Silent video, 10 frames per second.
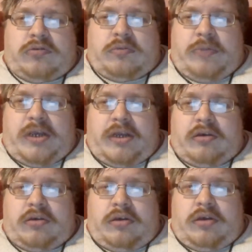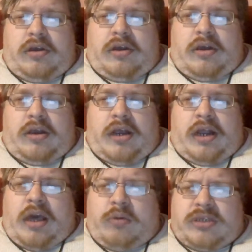I help my mother to go shopping
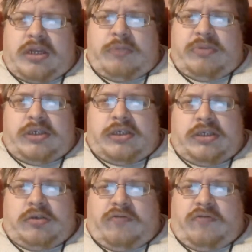nearly every day of the week.